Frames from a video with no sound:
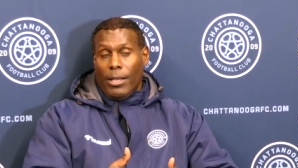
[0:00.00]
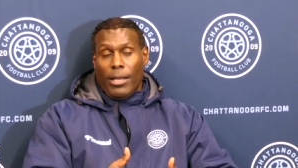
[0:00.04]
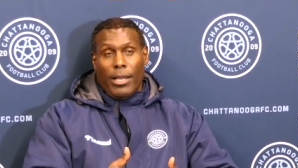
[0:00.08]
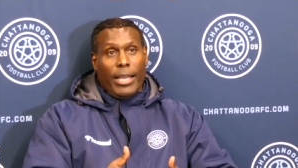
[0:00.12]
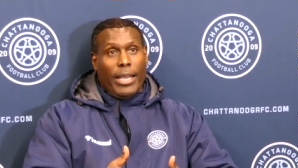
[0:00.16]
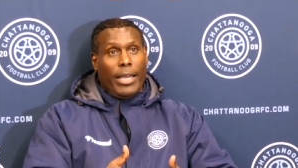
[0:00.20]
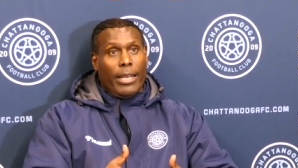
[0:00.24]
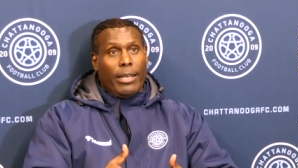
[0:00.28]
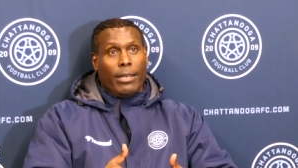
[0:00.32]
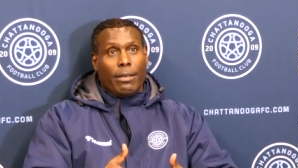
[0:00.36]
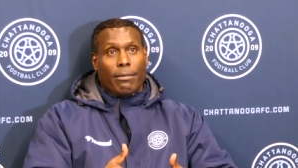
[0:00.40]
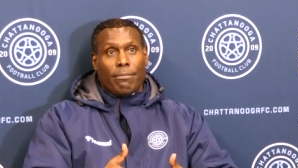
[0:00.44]

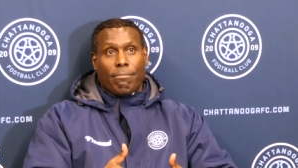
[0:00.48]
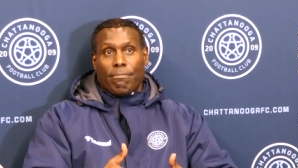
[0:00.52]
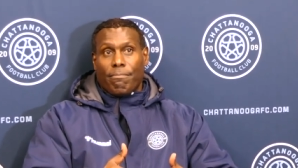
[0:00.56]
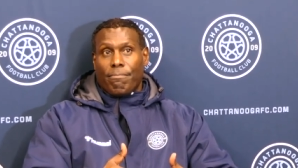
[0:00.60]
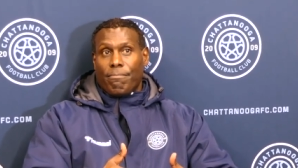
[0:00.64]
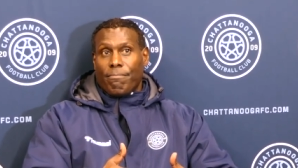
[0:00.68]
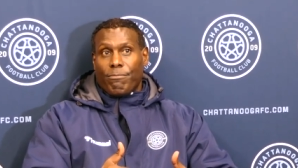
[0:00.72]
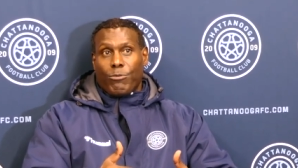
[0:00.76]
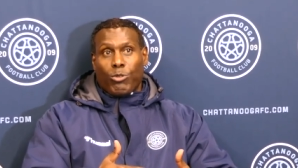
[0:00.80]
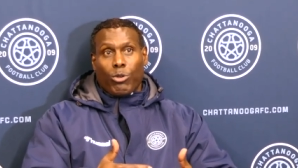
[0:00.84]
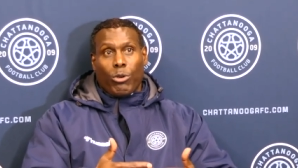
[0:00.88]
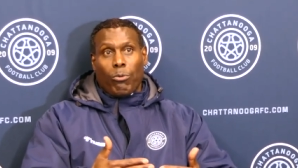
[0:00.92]
And
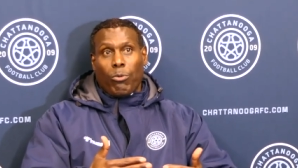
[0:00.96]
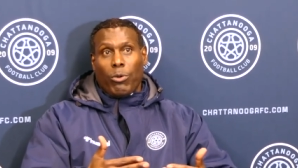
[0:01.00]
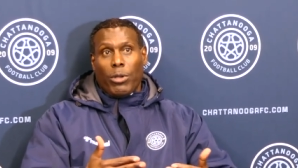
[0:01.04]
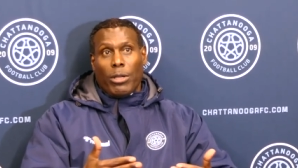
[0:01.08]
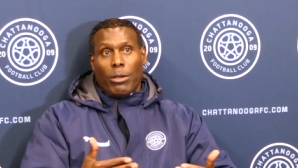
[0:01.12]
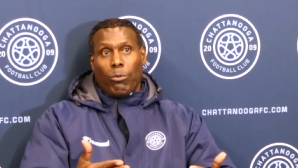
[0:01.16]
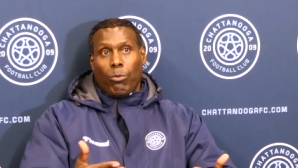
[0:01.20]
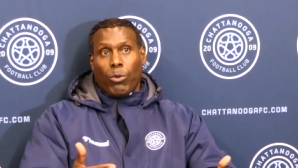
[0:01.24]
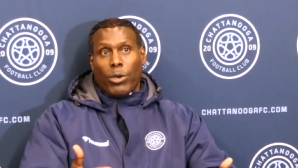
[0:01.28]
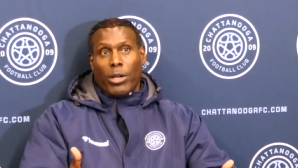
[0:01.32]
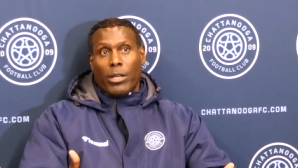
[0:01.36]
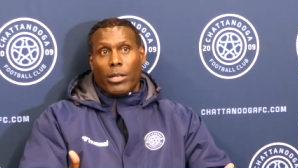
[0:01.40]
so
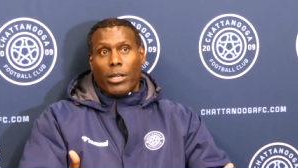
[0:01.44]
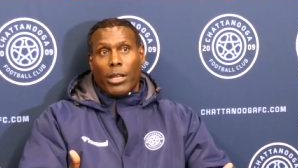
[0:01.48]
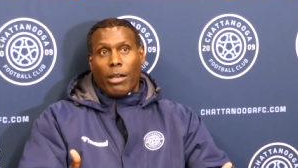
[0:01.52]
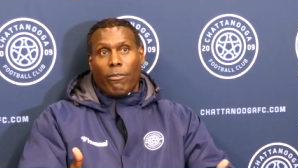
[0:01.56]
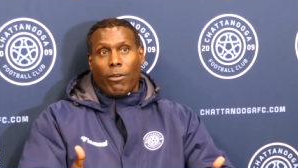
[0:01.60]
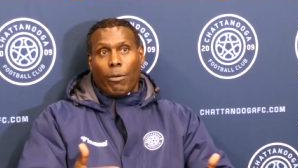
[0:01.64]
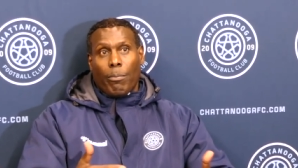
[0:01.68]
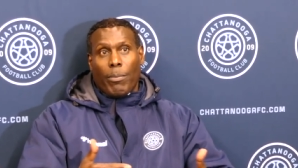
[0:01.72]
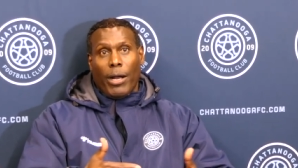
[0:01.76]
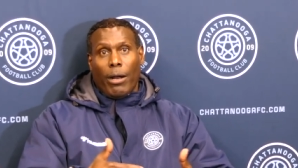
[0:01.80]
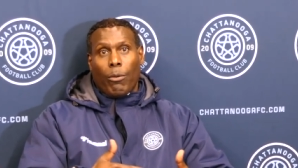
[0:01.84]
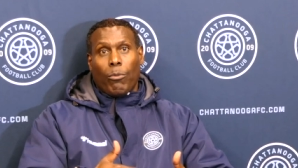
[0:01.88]
we're never
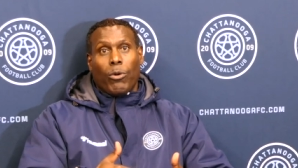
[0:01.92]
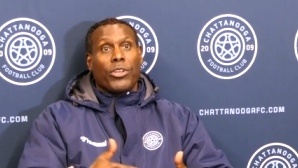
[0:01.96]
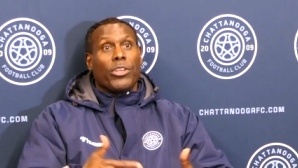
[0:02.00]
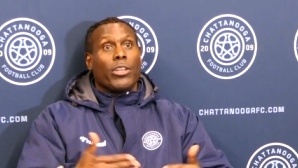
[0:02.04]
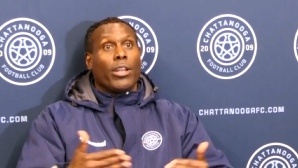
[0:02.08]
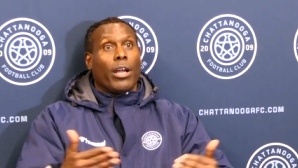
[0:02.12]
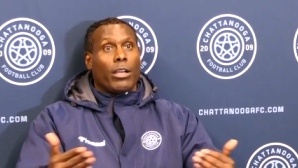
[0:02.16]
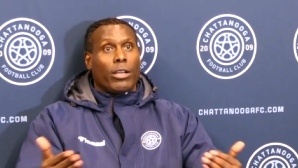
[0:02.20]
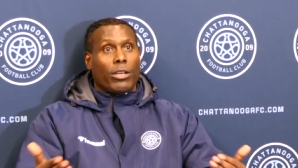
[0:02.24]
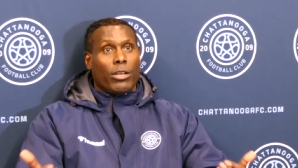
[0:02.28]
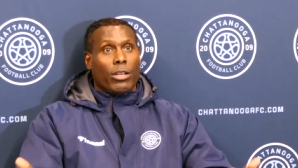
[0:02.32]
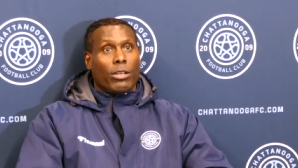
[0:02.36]
about, well, you're
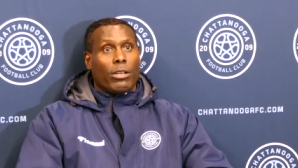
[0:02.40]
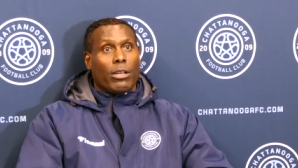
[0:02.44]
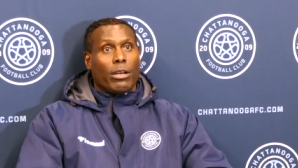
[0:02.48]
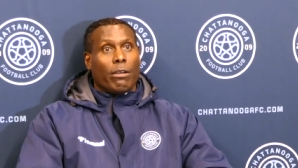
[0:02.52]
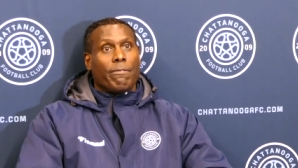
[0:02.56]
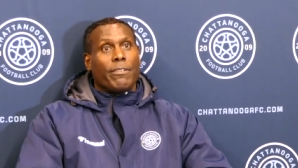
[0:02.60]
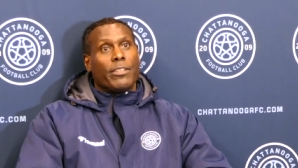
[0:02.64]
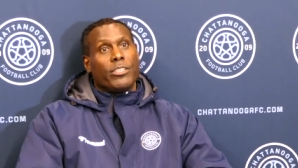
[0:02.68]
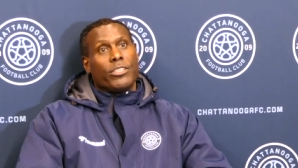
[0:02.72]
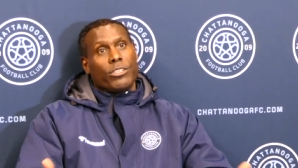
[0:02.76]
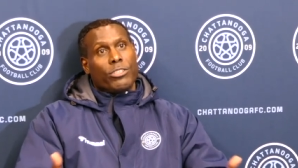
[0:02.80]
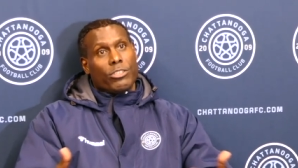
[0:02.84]
not good
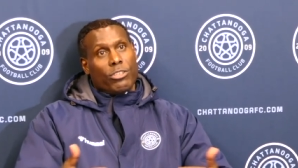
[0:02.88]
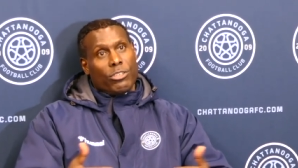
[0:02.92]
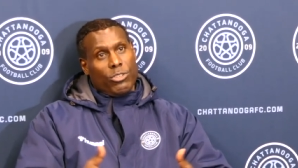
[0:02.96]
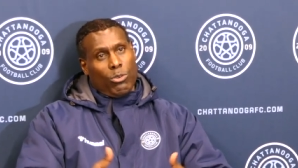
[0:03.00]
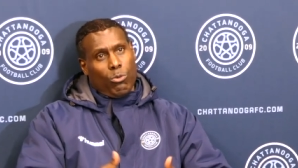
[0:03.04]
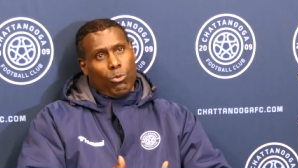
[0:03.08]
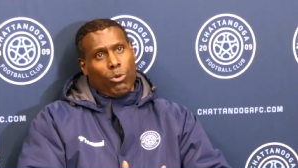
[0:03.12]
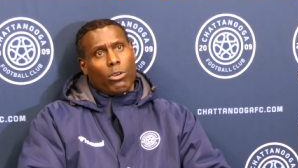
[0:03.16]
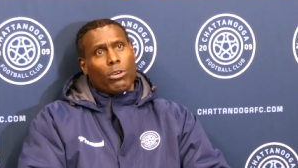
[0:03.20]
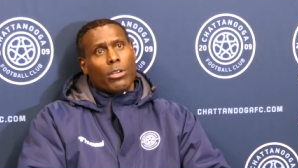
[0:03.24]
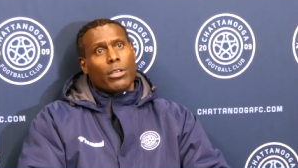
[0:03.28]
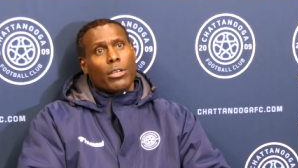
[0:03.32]
enough, it just
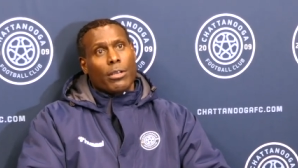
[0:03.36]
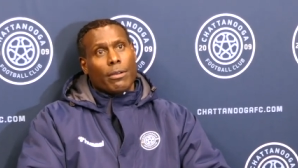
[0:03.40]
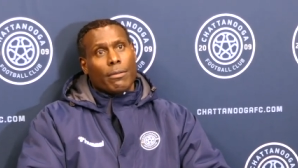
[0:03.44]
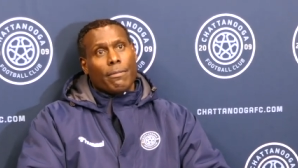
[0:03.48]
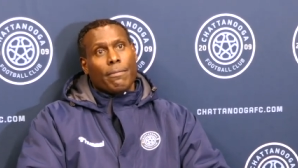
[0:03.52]
doesn't work.